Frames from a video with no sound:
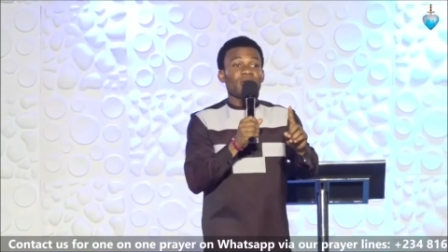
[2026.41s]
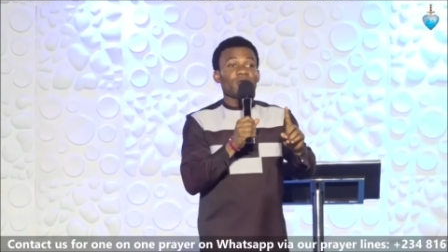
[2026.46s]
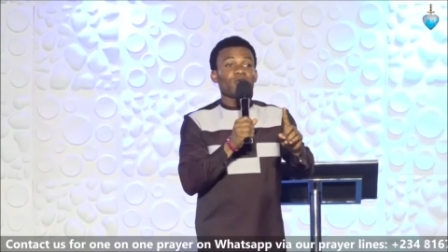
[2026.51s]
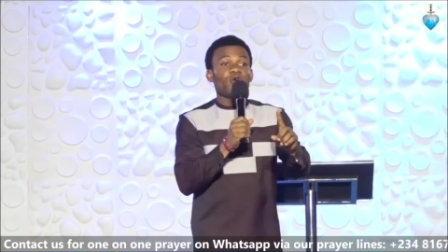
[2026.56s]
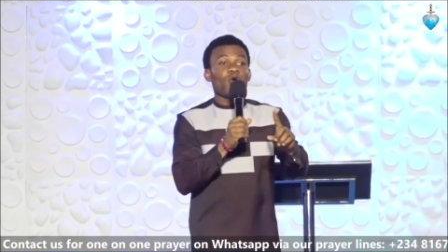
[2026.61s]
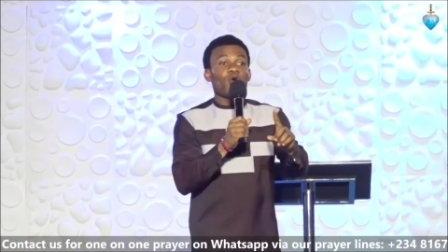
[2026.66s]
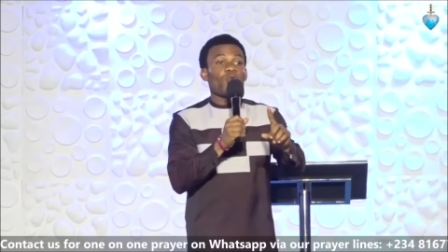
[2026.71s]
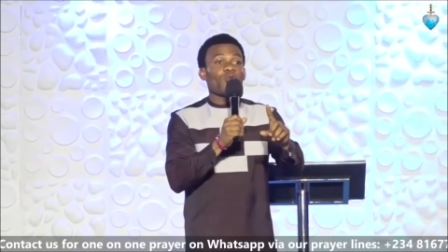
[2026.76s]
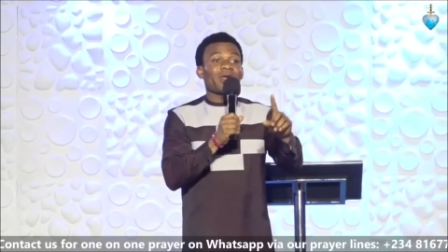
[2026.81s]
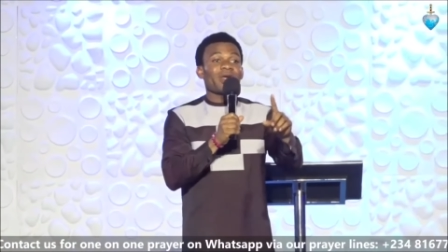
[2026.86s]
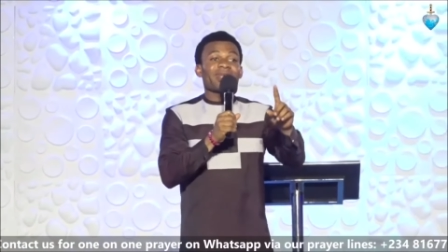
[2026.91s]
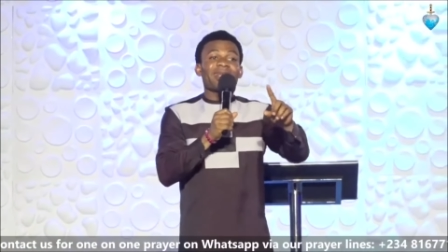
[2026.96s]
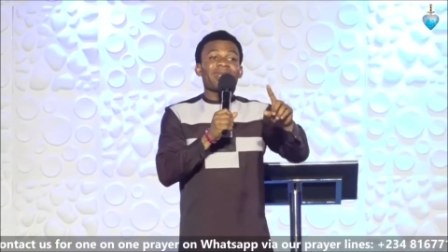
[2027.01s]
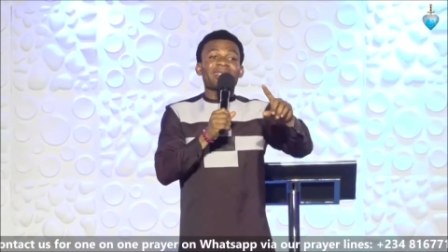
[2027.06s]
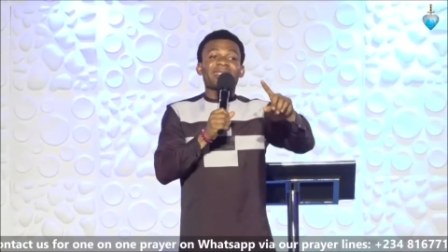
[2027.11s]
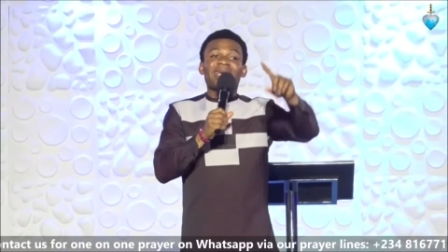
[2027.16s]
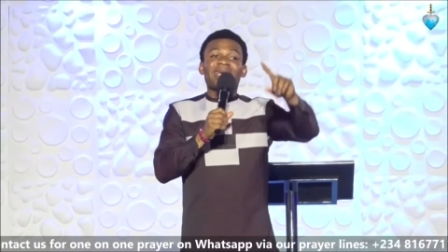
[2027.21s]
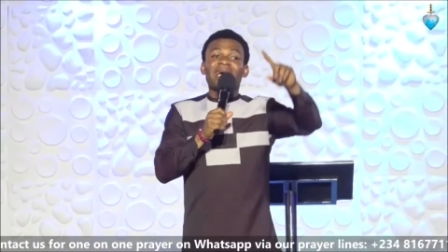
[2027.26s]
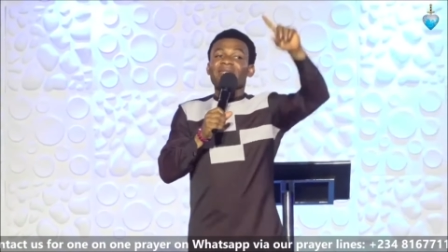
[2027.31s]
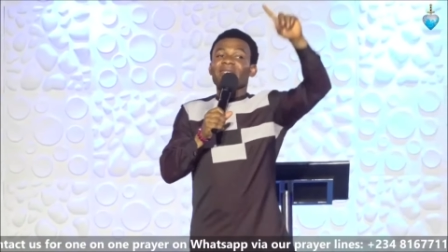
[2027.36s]
your
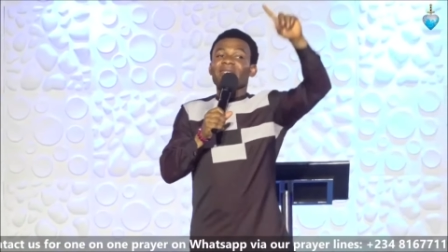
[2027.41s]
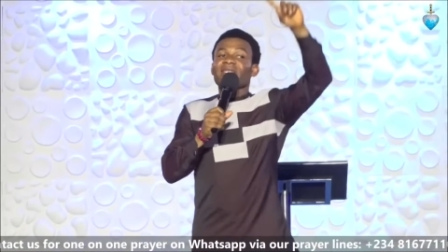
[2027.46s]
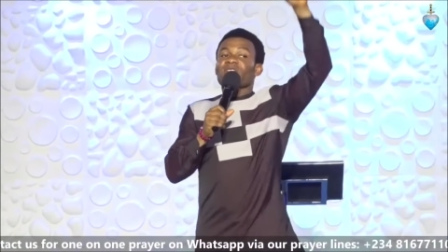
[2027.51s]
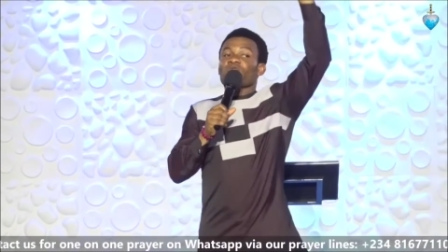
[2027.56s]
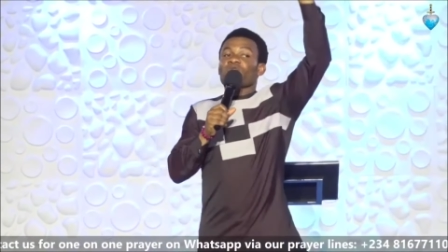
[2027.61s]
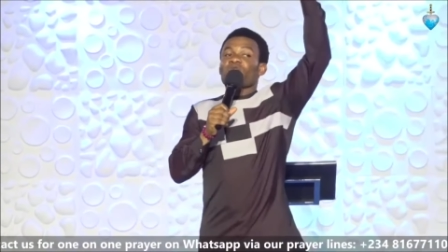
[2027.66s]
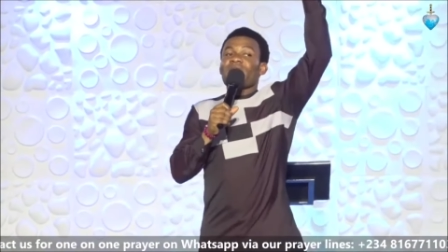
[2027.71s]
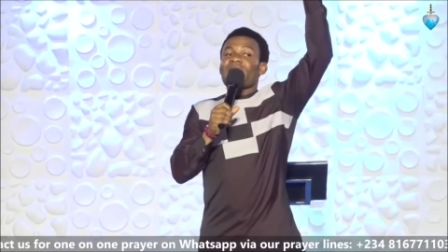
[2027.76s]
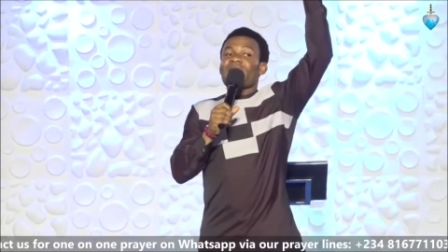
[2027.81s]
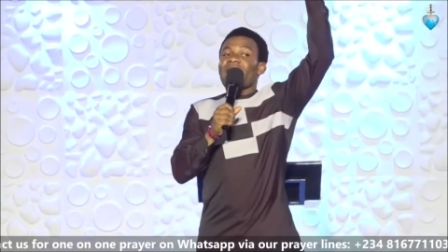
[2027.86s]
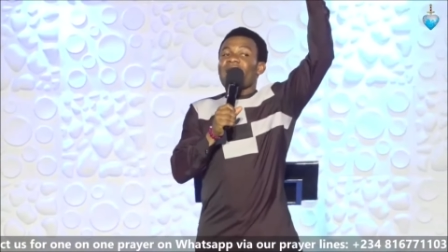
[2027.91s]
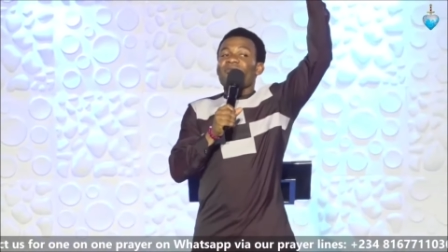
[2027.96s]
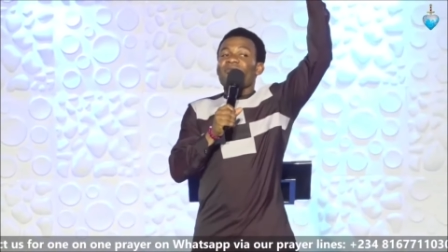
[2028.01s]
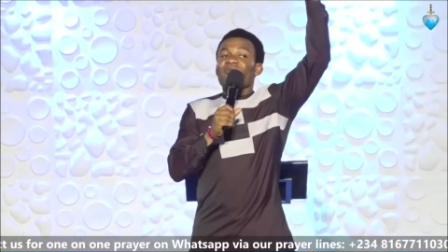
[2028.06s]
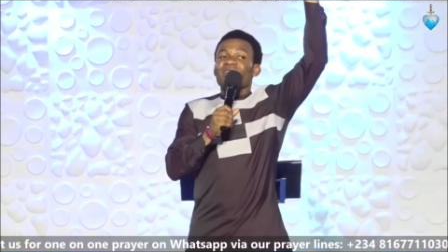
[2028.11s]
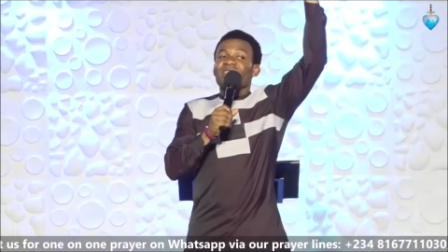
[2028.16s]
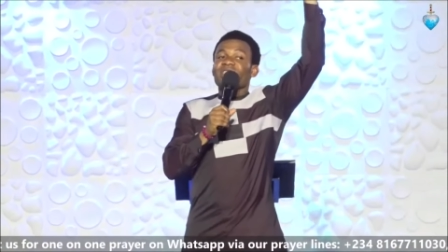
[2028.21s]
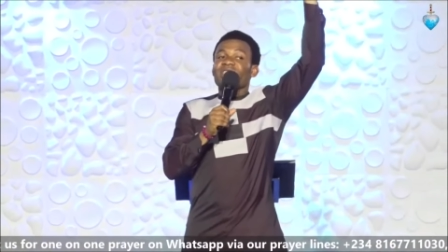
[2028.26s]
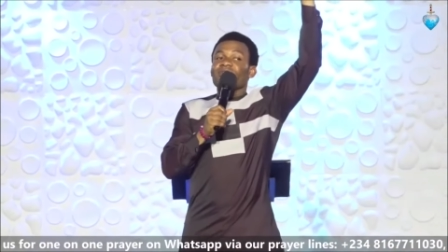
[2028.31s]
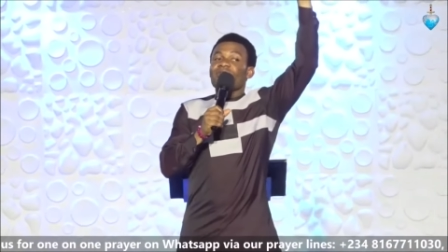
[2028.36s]
weakness can destroy
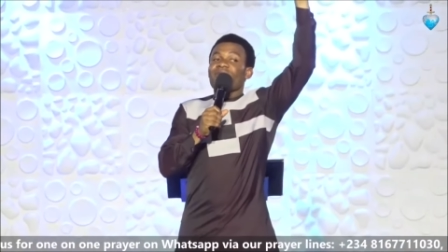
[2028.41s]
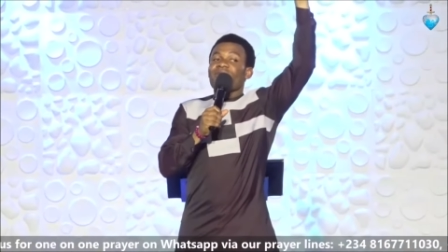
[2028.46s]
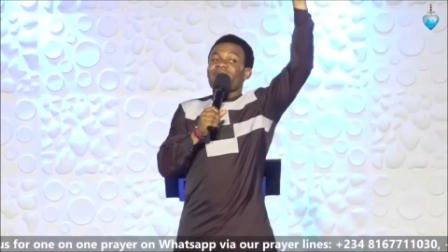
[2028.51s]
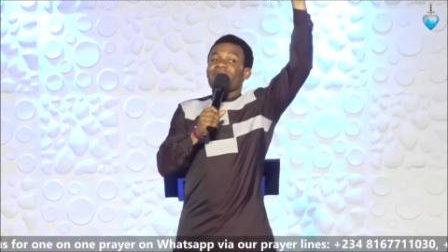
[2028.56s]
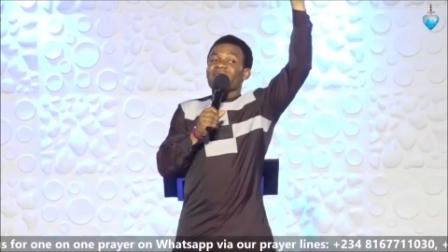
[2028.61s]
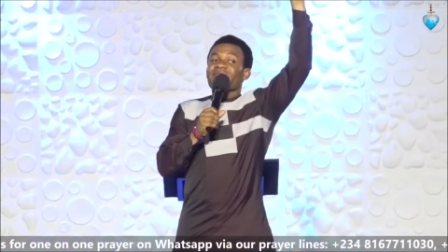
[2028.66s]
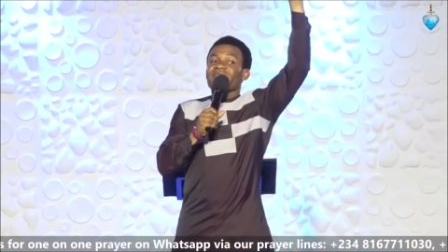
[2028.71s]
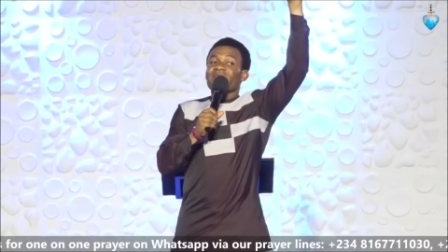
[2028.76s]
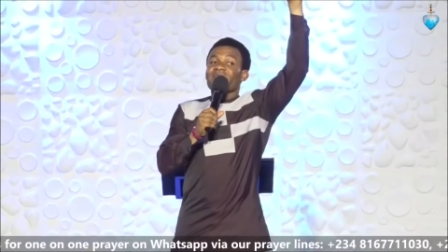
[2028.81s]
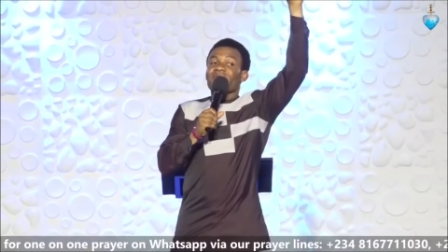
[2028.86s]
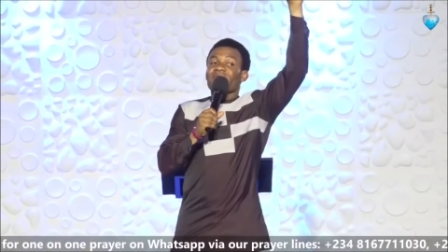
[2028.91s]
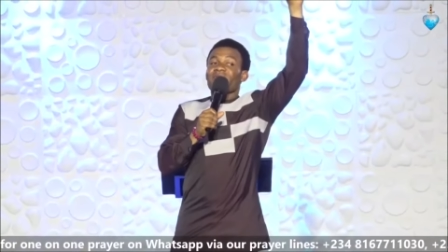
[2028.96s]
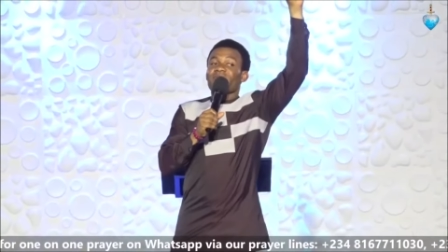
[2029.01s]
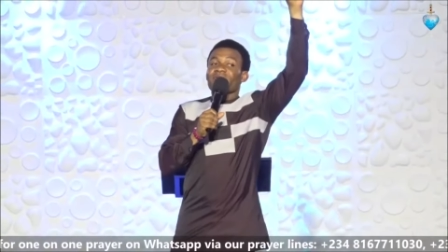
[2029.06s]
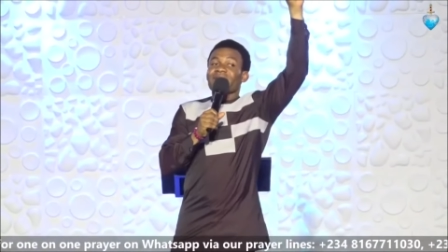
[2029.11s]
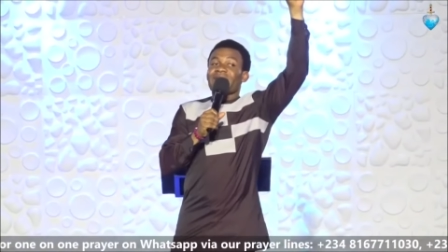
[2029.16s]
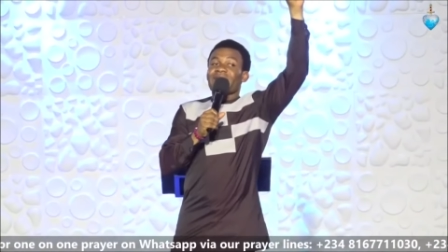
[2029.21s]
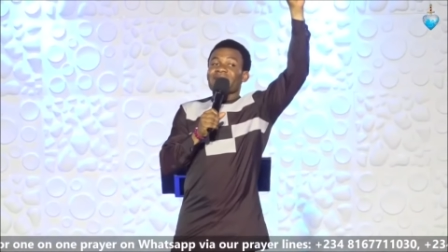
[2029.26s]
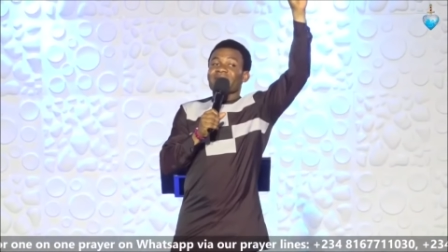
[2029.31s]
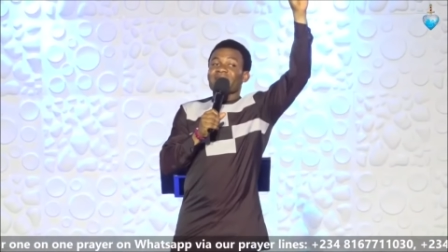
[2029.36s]
everything you have achieved for
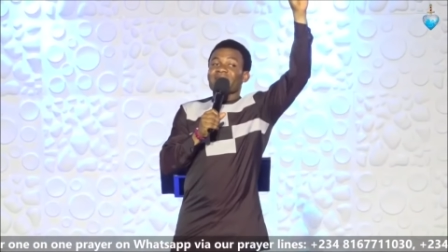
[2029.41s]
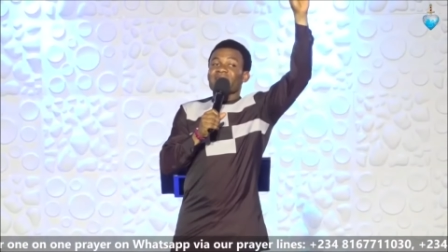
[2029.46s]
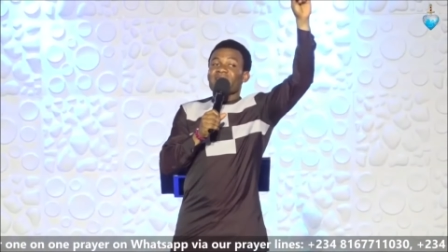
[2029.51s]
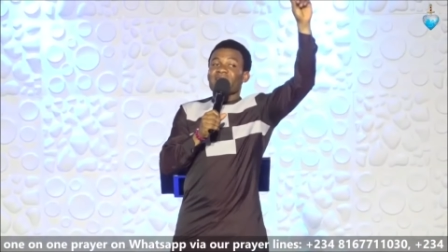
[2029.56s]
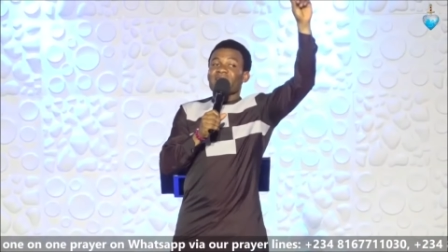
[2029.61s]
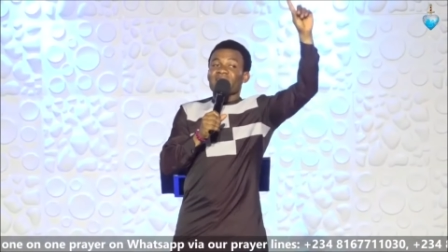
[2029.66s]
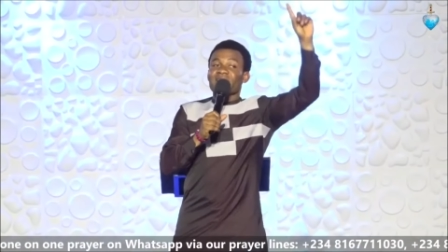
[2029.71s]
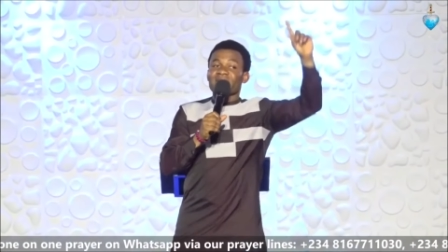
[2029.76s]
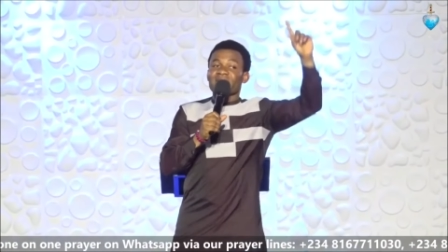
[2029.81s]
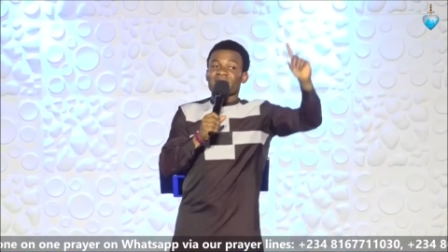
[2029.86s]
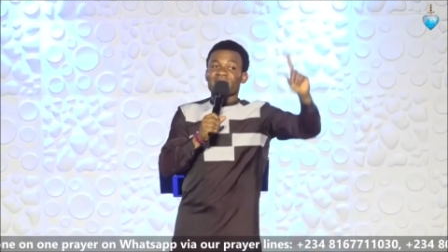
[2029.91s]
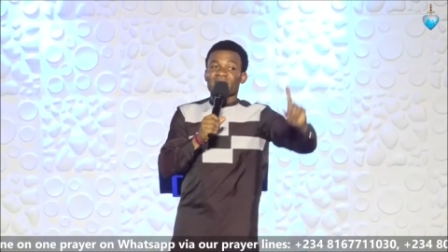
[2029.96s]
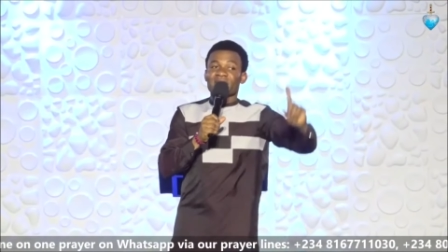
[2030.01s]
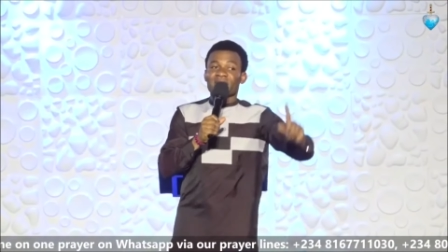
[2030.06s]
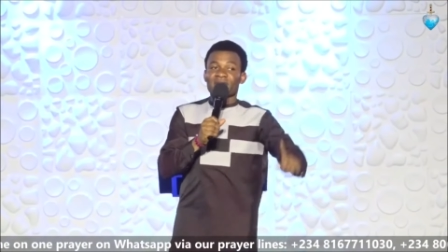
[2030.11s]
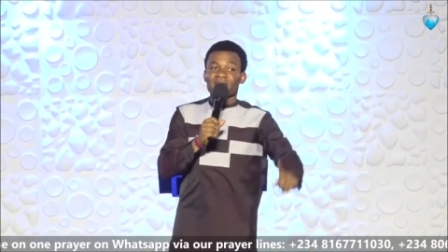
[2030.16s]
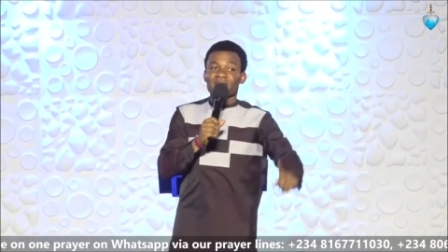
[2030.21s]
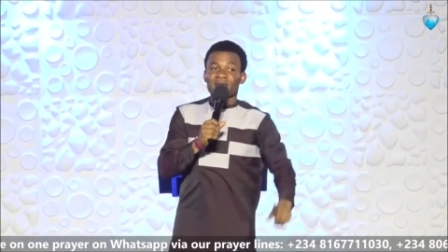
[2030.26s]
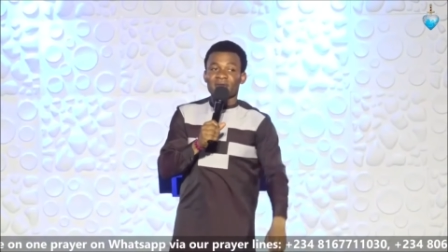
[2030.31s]
90 years.